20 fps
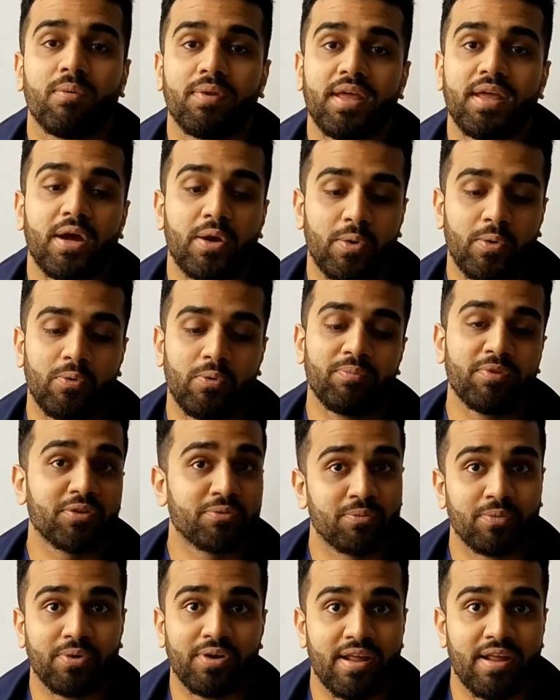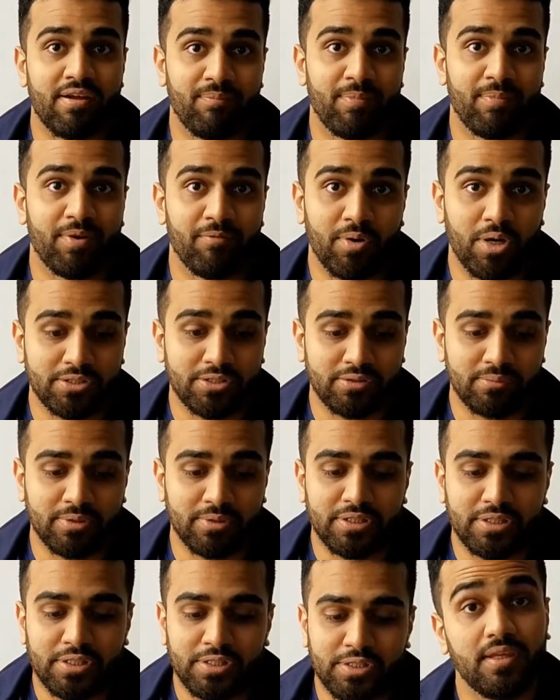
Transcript: without whom this wouldn't have been possible.